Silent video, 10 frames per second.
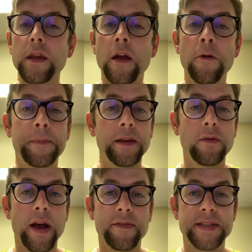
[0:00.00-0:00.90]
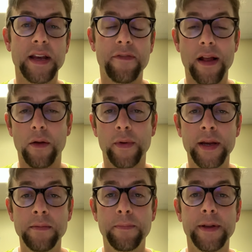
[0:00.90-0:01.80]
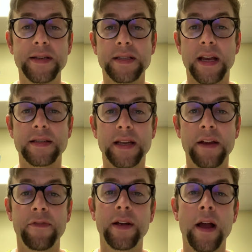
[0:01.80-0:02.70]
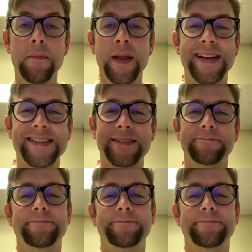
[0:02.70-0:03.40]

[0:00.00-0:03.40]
hope that you have a safe Halloween. Please stay safe and God bless.